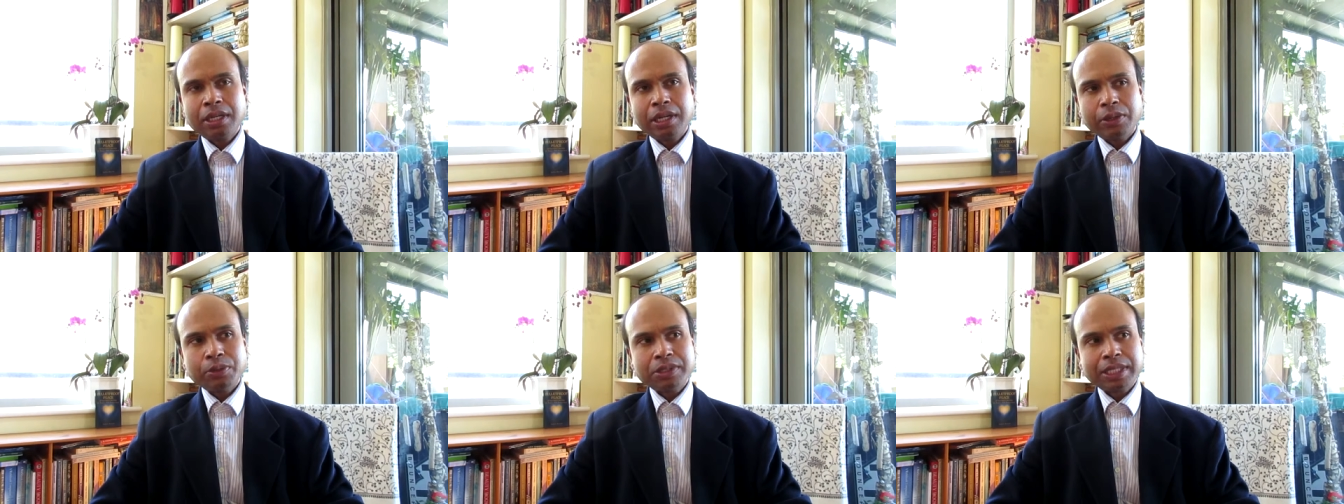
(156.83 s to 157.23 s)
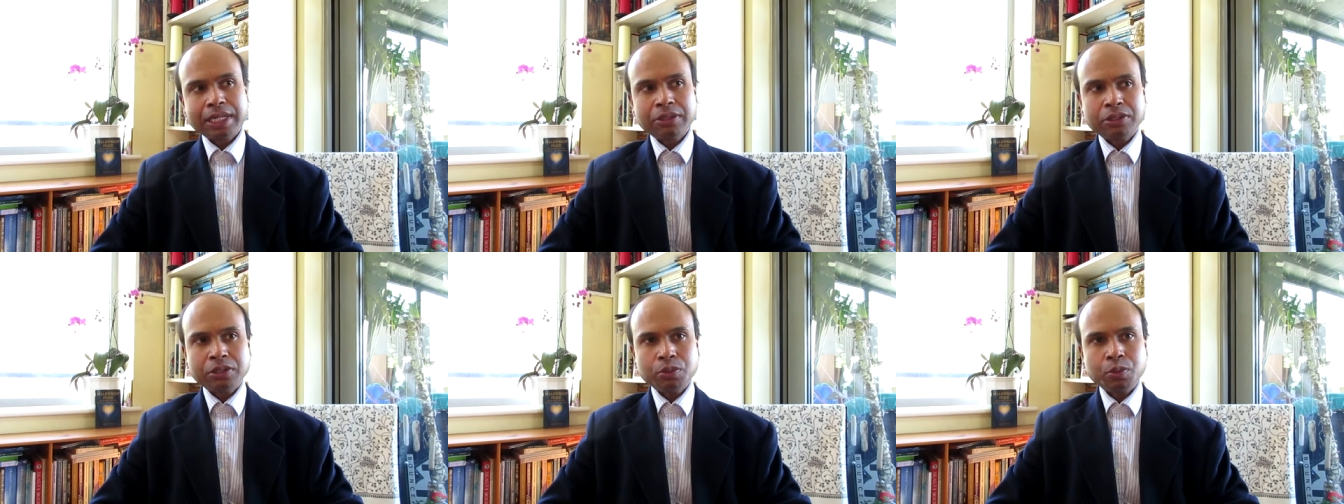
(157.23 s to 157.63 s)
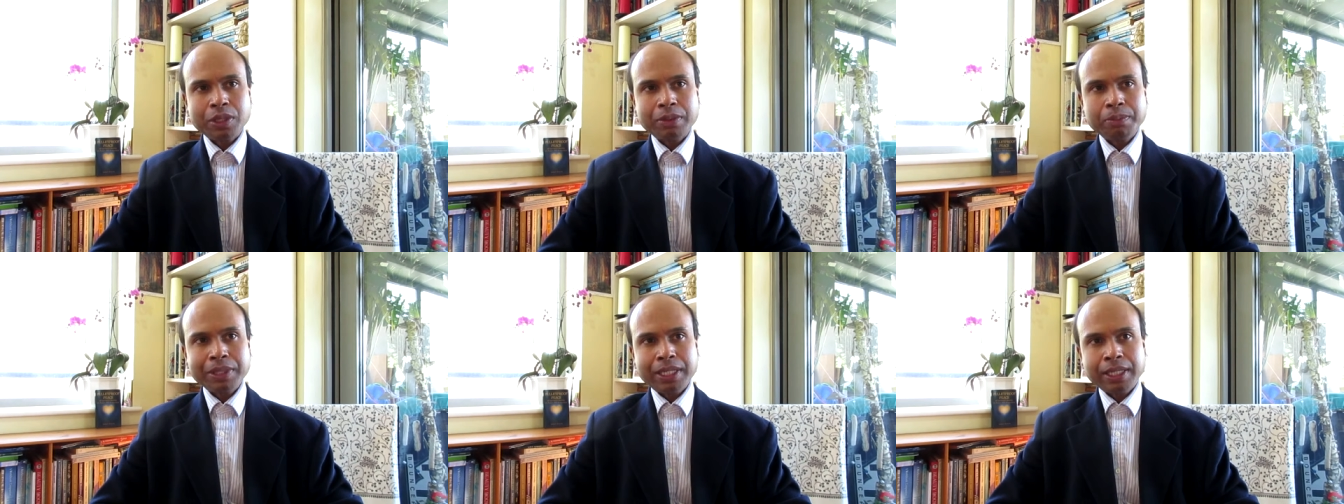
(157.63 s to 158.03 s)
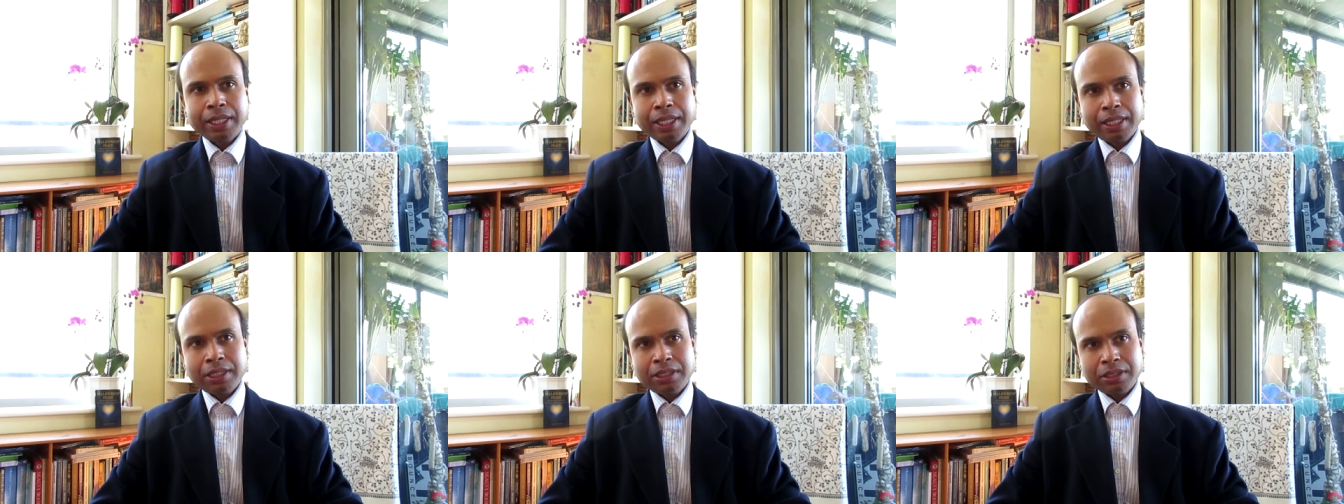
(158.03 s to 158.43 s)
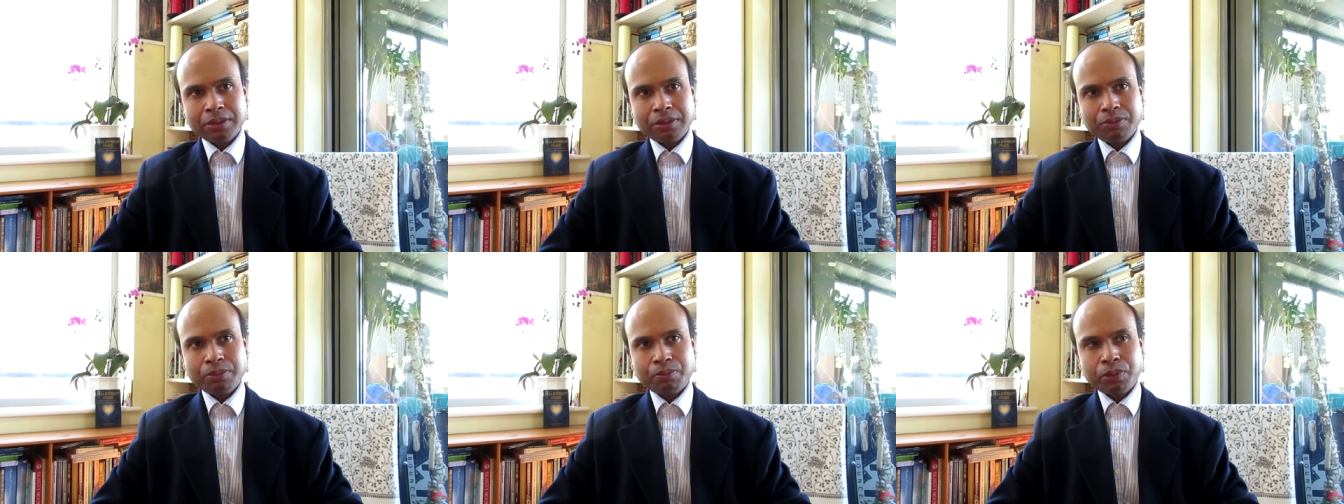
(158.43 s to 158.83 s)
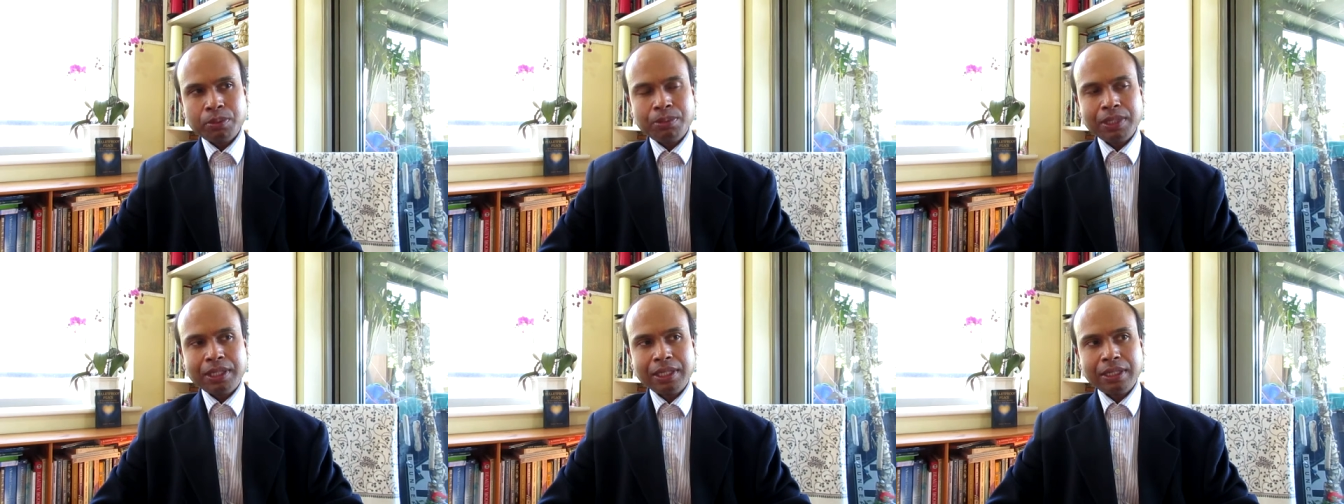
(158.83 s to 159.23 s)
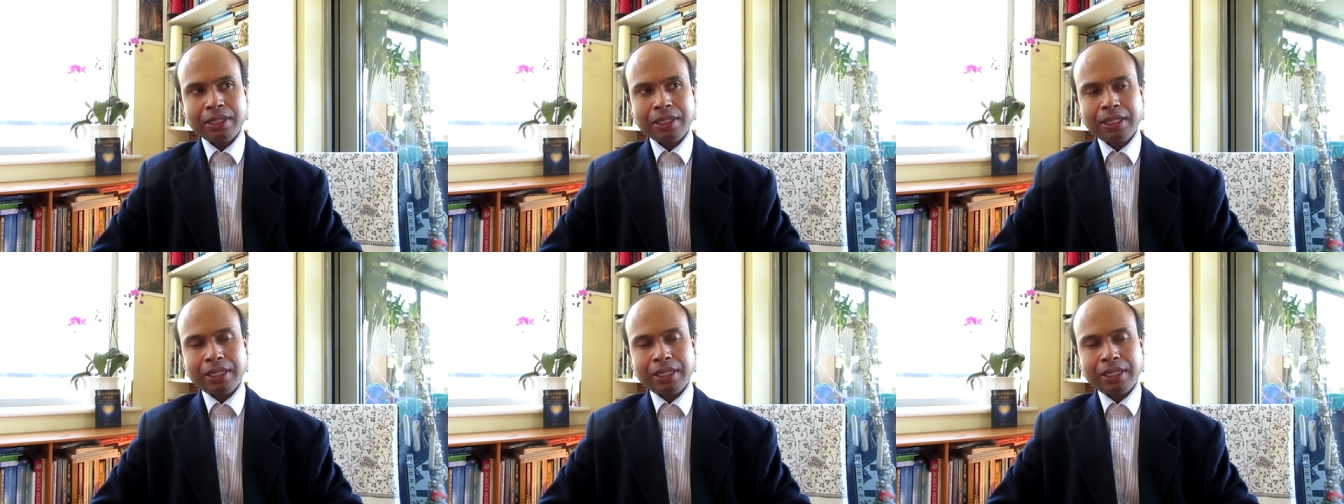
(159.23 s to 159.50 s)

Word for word: I was down to one medication, probably the,